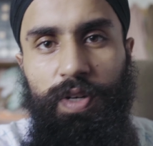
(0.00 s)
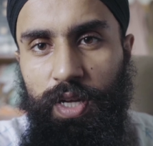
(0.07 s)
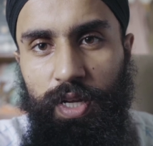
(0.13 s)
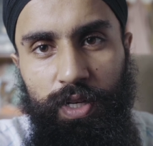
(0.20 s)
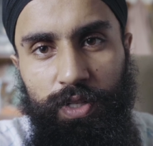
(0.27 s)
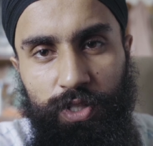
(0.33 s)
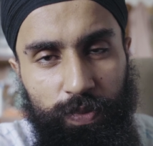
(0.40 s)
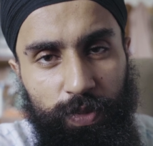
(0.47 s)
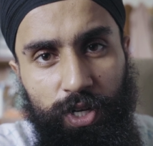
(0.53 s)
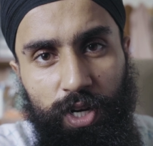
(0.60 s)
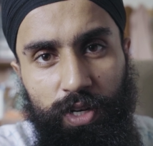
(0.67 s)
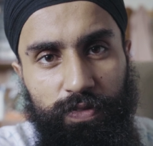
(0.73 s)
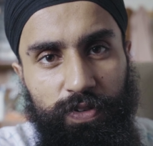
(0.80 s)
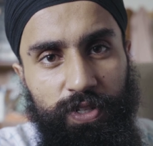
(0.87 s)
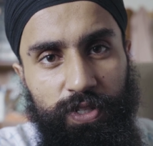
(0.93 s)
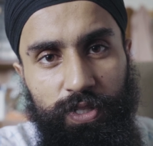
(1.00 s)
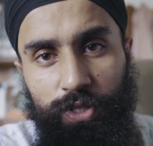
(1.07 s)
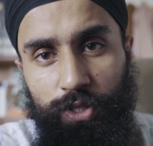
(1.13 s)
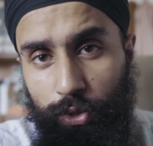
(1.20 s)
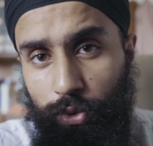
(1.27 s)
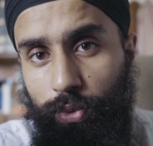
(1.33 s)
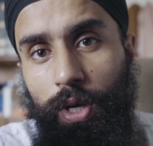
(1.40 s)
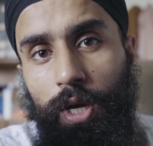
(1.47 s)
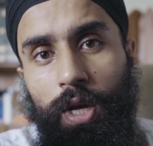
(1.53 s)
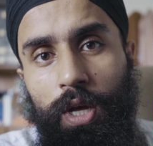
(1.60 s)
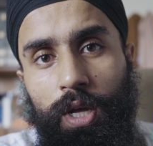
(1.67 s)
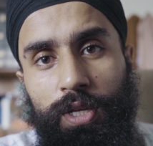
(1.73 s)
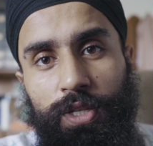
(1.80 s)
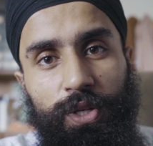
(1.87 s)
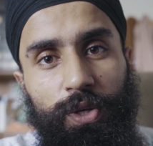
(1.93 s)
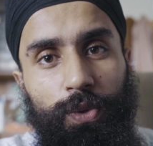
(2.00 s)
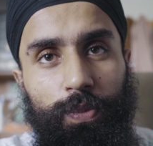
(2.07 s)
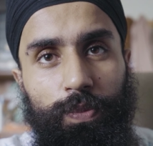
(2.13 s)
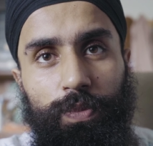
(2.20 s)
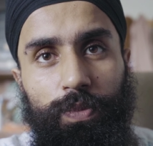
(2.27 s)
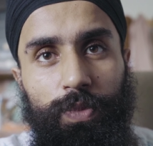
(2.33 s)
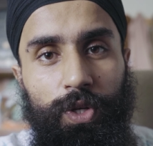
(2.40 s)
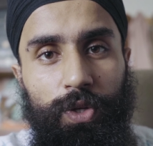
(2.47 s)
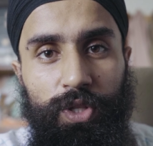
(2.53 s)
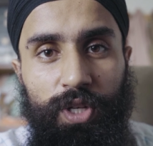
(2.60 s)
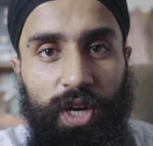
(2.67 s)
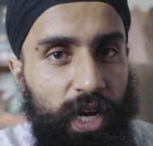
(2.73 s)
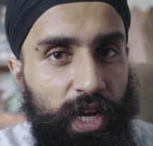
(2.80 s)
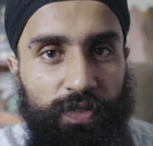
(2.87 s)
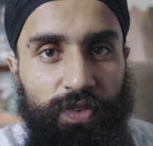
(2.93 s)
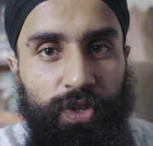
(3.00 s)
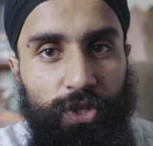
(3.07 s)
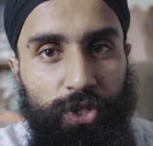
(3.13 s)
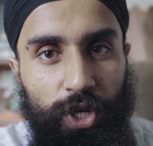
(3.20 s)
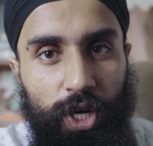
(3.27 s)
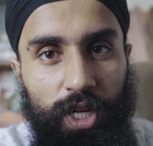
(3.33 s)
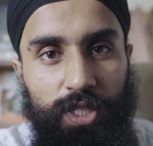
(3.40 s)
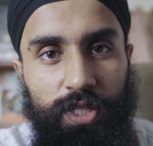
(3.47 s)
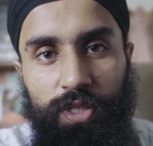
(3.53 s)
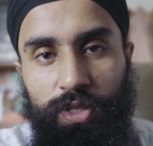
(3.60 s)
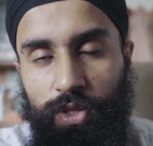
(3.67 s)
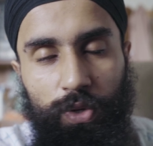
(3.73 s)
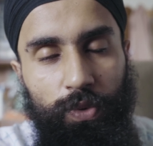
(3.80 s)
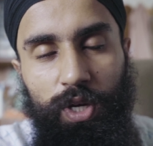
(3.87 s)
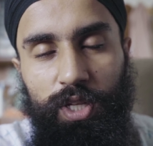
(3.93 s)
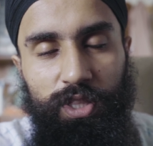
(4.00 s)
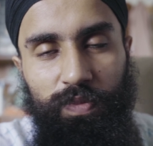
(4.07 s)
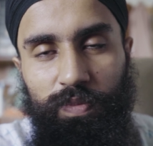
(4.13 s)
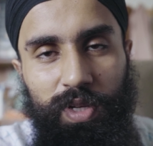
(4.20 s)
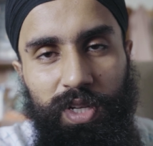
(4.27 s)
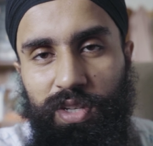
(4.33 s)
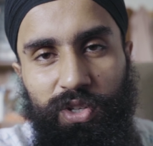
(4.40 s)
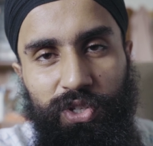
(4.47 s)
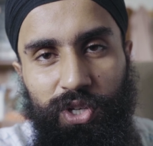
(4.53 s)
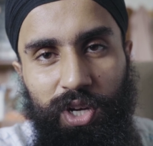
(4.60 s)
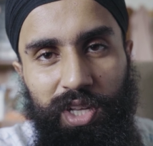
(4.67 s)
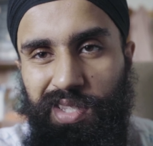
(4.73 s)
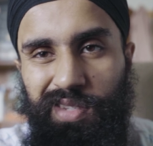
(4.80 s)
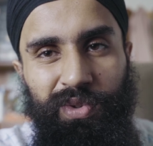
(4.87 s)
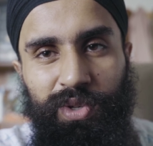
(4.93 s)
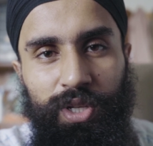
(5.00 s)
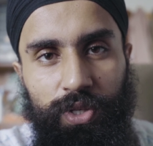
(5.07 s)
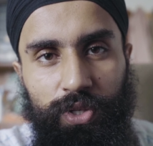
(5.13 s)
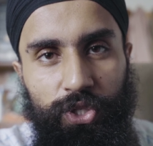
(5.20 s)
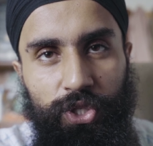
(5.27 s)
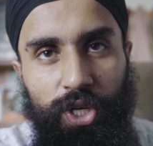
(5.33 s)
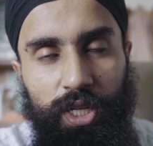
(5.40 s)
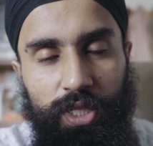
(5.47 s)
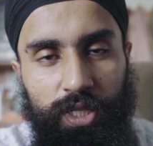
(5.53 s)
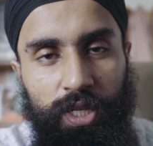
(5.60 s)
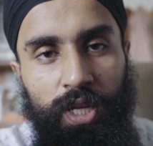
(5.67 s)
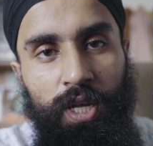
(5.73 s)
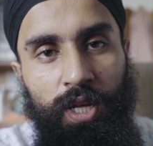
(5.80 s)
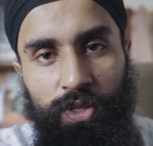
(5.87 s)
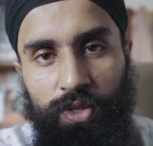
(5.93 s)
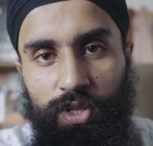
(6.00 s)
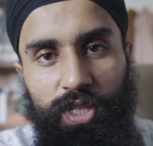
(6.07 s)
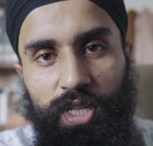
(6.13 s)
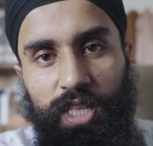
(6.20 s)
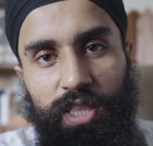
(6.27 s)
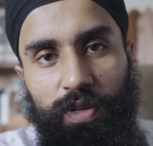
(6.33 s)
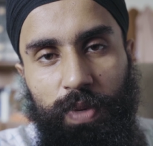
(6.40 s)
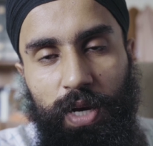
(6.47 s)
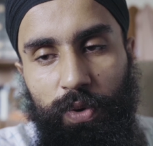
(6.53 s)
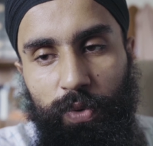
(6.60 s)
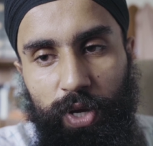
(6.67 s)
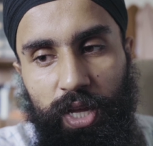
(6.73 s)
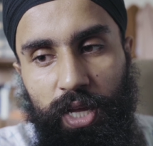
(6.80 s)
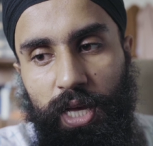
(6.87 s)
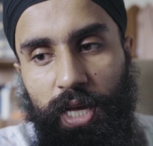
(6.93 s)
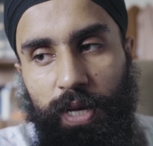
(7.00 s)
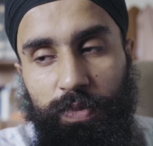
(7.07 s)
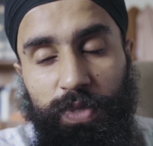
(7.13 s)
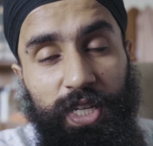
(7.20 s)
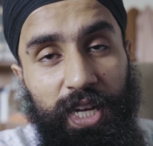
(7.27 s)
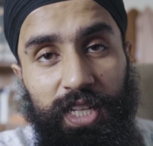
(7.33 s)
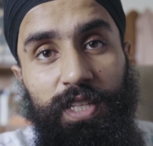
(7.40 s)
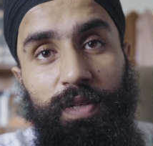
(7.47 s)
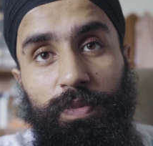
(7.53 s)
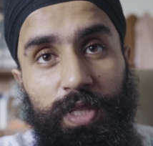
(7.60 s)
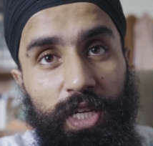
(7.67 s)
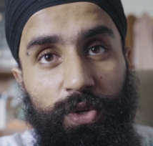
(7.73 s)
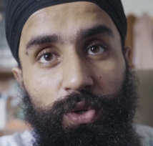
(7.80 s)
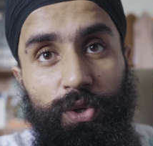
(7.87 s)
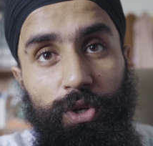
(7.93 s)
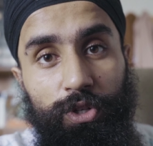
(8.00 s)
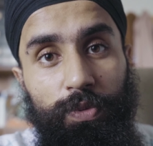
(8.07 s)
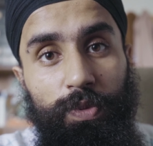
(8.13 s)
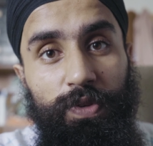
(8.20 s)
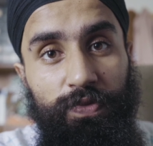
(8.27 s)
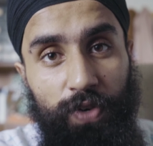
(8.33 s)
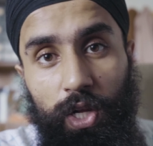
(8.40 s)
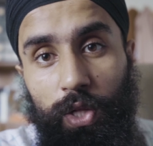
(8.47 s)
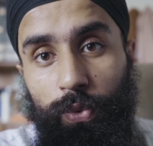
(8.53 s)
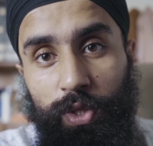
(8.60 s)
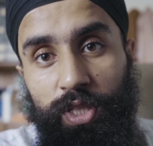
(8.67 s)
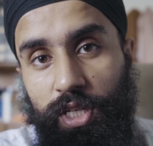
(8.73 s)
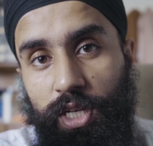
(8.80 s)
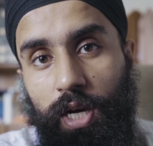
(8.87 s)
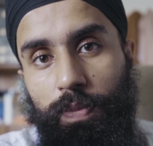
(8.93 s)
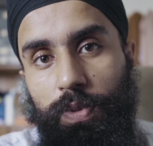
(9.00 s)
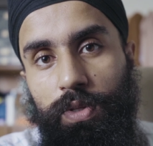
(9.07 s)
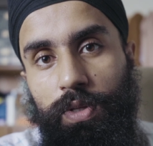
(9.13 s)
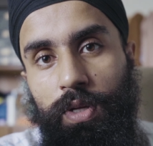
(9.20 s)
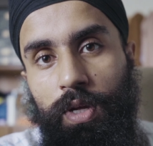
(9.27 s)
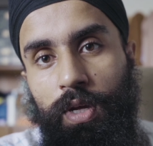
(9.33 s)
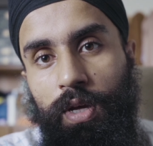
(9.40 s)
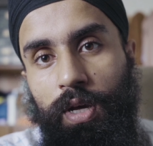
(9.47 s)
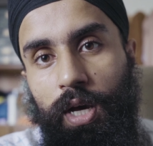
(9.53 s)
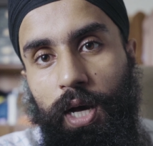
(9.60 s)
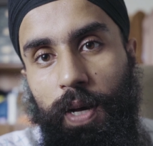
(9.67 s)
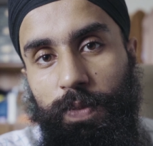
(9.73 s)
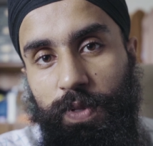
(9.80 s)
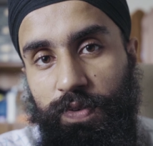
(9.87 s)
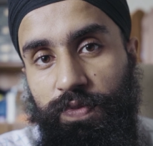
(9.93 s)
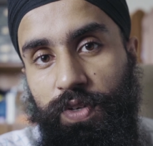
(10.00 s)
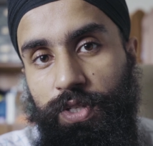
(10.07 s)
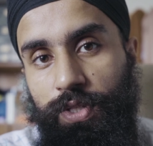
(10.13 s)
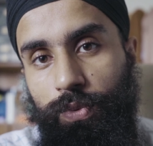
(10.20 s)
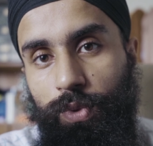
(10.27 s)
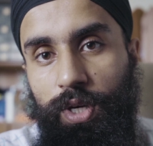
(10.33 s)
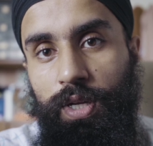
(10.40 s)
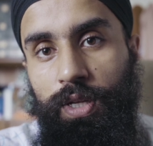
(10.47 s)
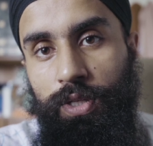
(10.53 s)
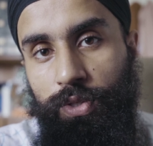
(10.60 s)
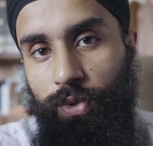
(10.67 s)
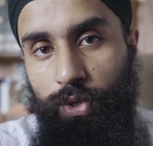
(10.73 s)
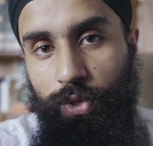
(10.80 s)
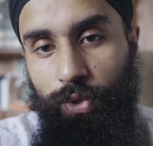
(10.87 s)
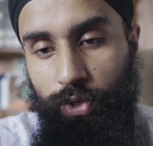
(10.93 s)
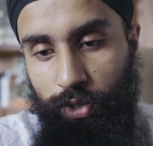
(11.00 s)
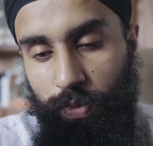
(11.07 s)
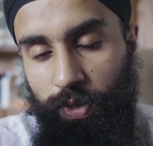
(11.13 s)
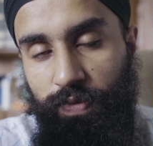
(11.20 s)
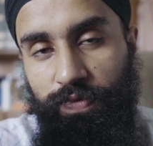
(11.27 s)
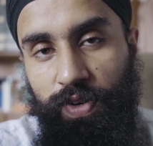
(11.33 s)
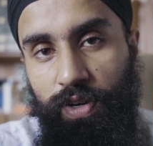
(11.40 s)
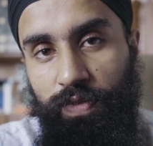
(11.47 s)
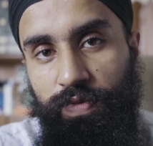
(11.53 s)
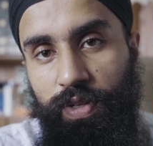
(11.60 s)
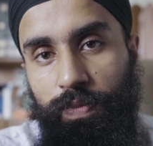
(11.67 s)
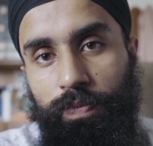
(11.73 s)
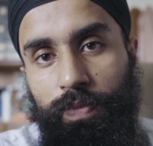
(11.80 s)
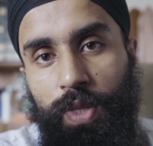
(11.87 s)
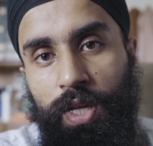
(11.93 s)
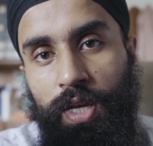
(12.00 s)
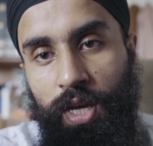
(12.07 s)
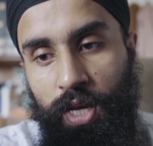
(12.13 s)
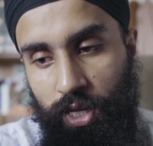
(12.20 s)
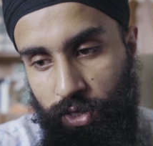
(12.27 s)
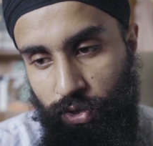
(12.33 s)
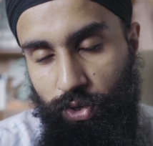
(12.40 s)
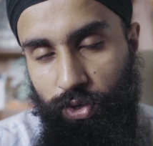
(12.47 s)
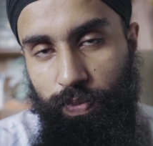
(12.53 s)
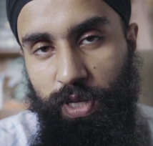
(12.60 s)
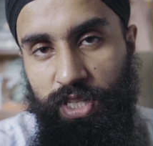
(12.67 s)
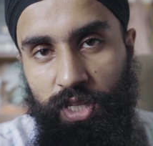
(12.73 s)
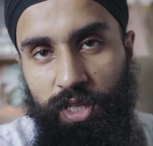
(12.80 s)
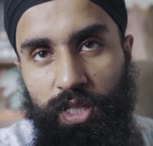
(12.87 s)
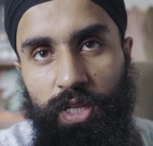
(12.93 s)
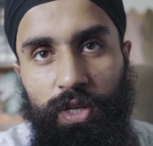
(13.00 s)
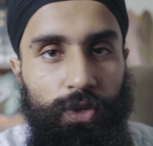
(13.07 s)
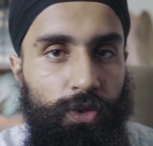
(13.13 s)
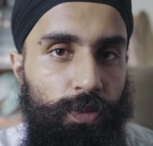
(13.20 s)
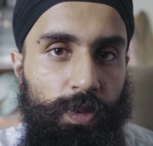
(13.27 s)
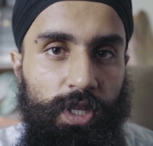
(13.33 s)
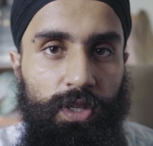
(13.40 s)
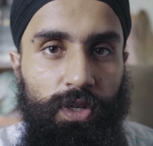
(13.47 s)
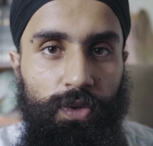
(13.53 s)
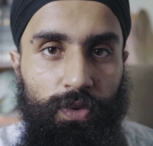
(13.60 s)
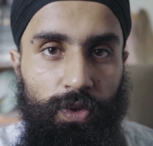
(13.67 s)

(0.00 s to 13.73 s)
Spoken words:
and cinematographers too. So, you know, they're out of your shots. You don't want them in your shots, ruining your shots. So just get them away. Tell them that you're going to be following the couple, the first one. So you're going to be in front of them, and you're basically going to be, you know,